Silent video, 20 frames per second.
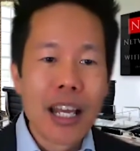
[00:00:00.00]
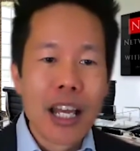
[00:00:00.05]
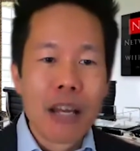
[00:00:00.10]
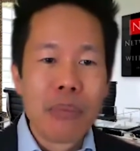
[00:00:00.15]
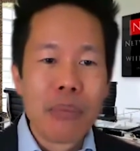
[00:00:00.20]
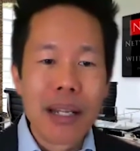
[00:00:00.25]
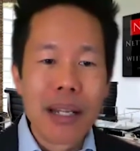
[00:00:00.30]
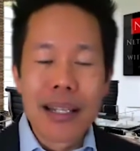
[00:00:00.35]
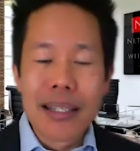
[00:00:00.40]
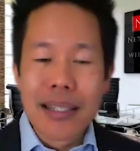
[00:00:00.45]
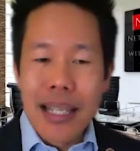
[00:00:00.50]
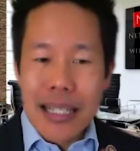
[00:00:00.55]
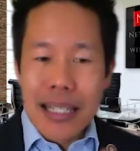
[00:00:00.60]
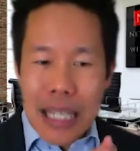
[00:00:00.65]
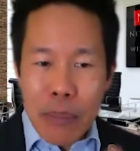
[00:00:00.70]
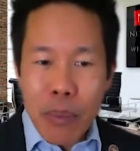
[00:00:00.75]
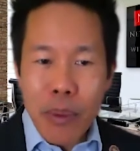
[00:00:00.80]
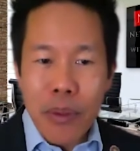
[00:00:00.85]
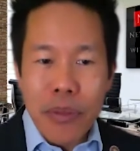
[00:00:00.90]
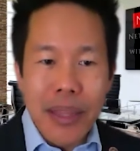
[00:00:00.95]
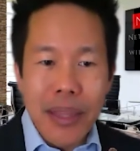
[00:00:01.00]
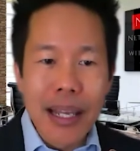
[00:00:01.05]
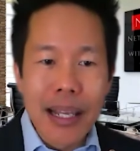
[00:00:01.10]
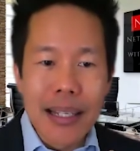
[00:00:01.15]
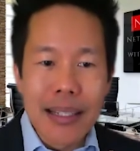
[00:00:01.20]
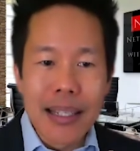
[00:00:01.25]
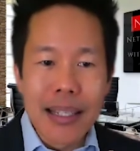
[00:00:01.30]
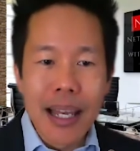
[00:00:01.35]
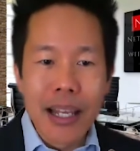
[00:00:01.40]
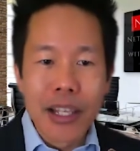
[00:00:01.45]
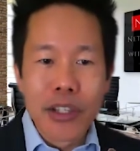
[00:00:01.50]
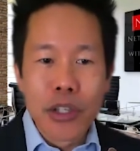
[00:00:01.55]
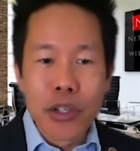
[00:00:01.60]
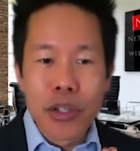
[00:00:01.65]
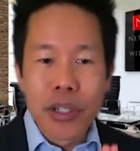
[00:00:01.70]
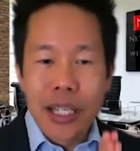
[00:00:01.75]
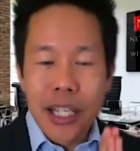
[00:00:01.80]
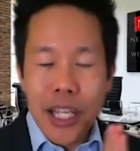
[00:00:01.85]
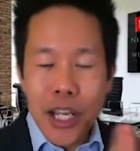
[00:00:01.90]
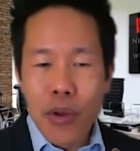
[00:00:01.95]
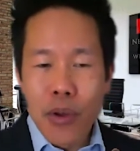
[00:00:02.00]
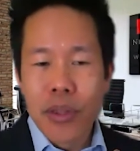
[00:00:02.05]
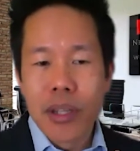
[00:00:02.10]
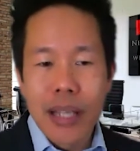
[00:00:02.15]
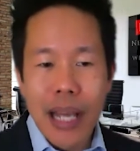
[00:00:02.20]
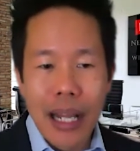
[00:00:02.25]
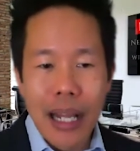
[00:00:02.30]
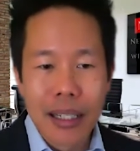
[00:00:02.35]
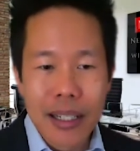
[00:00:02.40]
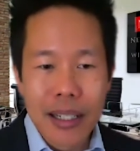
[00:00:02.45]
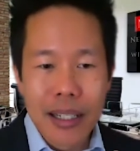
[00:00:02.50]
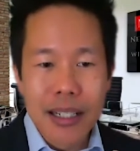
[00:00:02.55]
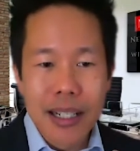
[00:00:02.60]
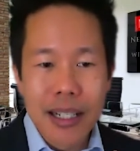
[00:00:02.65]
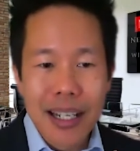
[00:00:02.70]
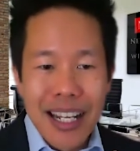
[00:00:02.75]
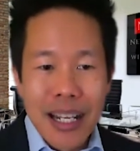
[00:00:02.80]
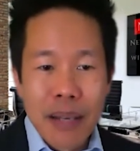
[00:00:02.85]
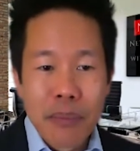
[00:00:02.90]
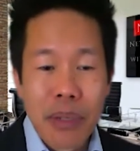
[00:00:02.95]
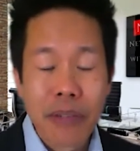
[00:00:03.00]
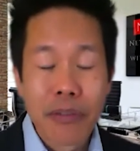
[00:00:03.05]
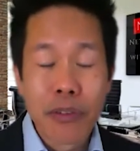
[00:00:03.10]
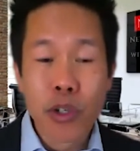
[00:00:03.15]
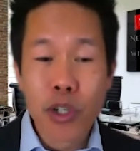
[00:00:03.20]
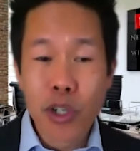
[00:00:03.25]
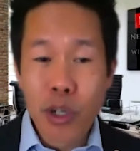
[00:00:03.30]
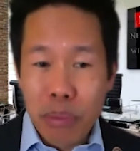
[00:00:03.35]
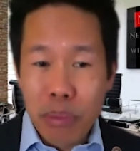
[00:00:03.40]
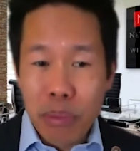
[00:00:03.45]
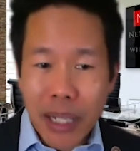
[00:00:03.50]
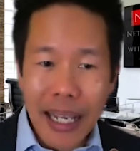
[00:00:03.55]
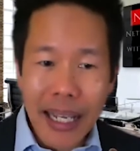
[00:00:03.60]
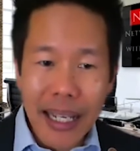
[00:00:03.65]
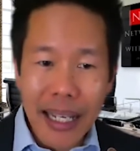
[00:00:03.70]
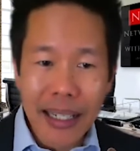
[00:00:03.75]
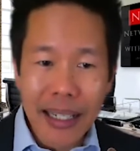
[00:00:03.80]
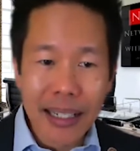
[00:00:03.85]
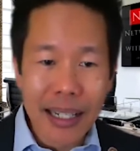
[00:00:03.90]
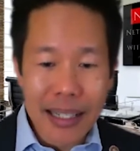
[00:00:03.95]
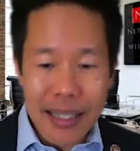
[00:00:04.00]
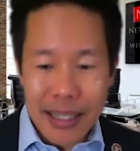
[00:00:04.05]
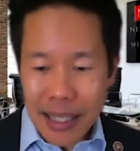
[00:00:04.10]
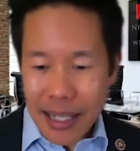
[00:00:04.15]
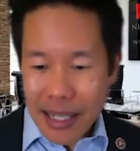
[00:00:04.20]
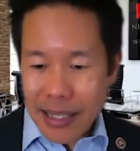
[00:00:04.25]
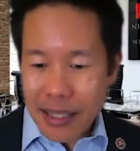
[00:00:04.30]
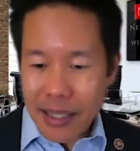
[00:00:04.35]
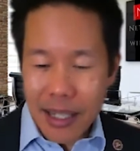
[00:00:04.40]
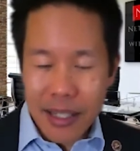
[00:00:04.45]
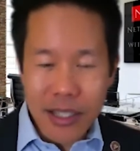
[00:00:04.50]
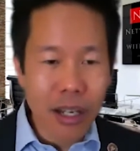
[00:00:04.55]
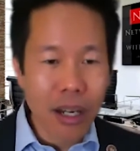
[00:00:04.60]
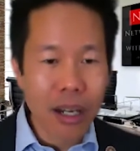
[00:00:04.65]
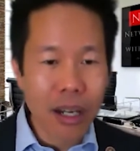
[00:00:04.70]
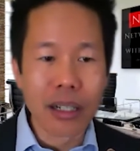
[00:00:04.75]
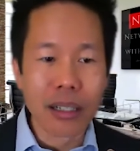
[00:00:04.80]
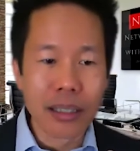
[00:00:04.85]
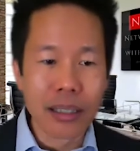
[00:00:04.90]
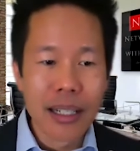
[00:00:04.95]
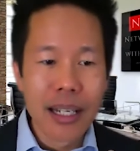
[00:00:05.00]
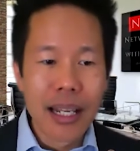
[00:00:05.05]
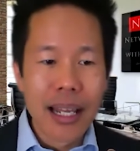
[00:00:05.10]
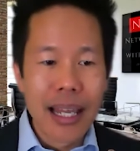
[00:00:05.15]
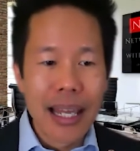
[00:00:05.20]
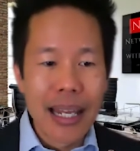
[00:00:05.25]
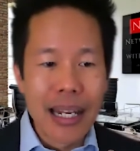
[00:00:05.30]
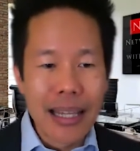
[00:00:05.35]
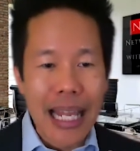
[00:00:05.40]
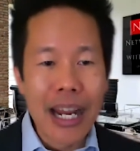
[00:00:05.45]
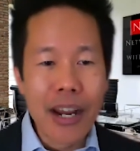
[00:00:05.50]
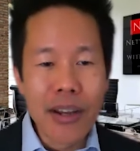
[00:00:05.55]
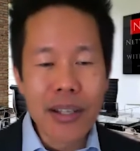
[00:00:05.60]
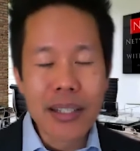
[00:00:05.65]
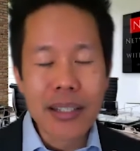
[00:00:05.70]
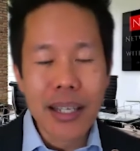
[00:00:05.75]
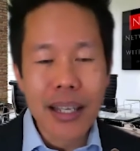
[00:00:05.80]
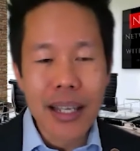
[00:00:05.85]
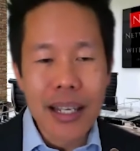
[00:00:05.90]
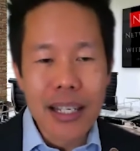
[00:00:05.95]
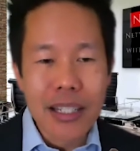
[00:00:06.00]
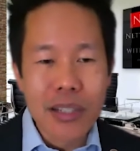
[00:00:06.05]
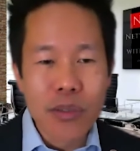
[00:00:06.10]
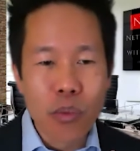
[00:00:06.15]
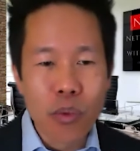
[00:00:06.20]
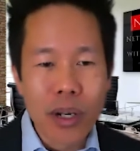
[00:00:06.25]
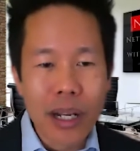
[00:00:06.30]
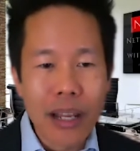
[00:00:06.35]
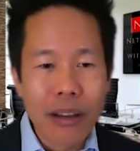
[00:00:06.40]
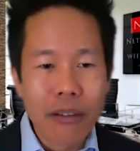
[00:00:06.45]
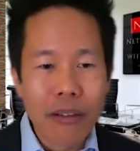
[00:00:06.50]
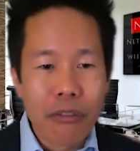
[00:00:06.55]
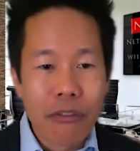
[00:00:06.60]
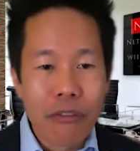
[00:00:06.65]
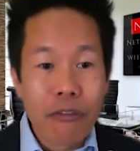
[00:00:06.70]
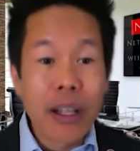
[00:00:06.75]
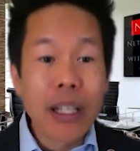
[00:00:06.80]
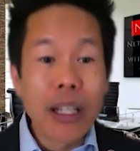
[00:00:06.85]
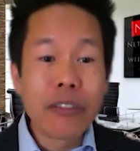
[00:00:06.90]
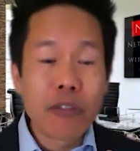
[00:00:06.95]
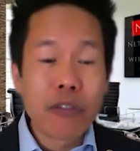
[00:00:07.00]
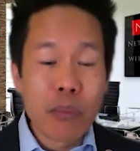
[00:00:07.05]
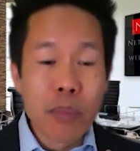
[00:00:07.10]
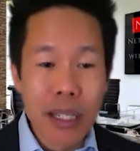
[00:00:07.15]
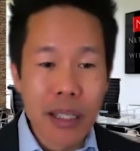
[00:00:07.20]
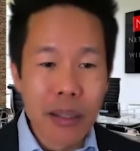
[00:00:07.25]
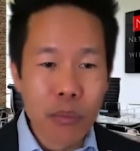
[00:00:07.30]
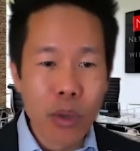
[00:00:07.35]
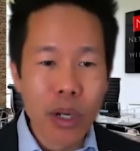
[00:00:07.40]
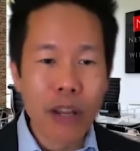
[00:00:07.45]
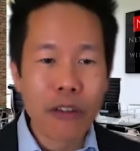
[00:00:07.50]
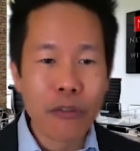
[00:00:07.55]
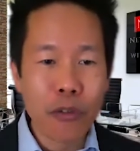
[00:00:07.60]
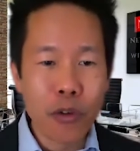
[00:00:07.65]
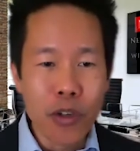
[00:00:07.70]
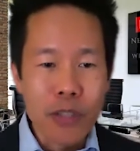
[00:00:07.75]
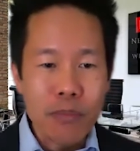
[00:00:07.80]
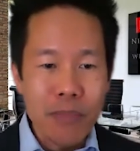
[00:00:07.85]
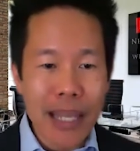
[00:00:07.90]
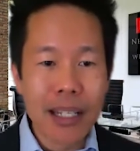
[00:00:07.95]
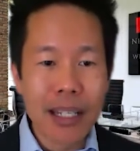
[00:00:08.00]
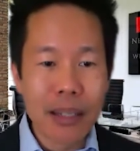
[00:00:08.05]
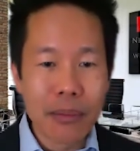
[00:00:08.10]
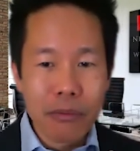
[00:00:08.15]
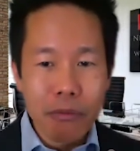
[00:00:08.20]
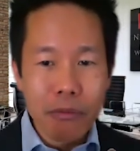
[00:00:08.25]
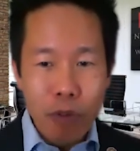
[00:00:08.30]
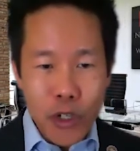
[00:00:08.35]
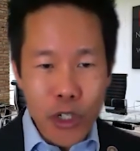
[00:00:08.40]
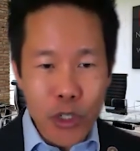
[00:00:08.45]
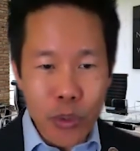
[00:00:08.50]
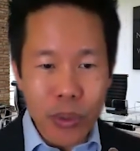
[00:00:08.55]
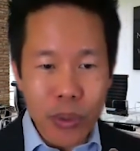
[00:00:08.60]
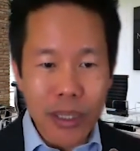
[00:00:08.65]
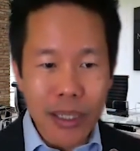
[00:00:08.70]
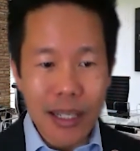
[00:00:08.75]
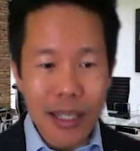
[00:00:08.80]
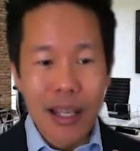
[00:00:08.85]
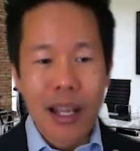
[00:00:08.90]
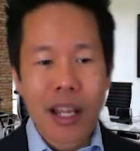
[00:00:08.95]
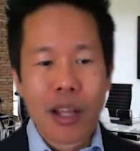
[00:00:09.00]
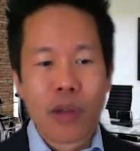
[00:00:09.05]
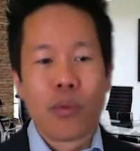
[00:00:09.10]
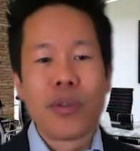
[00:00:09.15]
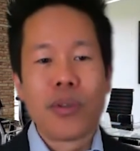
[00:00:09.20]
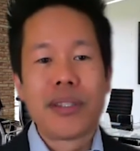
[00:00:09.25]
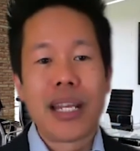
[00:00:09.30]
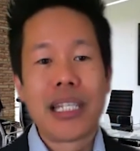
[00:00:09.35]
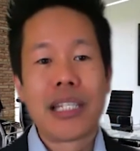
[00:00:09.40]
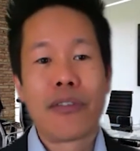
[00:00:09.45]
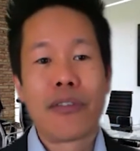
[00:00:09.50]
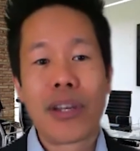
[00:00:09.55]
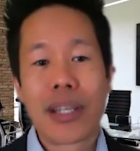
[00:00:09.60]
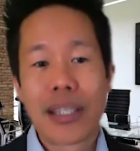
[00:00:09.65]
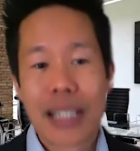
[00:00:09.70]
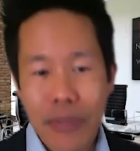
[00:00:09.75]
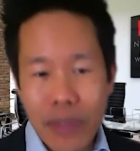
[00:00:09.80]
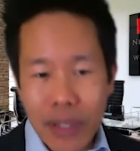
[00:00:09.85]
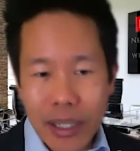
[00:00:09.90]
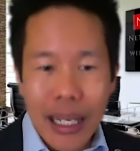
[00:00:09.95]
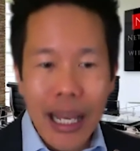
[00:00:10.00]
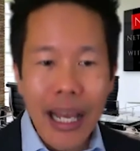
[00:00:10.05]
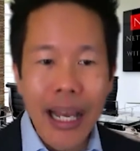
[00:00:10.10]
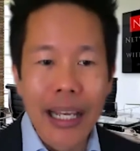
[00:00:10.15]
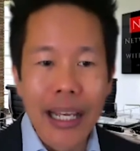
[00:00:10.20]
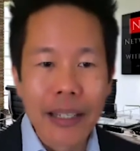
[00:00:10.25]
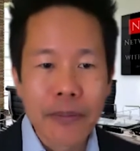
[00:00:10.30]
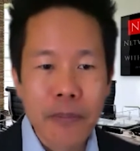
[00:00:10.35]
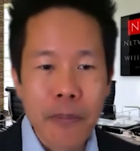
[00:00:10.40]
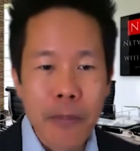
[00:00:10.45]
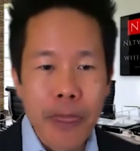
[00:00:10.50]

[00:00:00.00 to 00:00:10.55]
But it's these simple things that you can hear the knowledge, but if you don't apply it, it's hard. And in Larry's case, what I felt from him when I first met him virtually was that he's a very giving guy.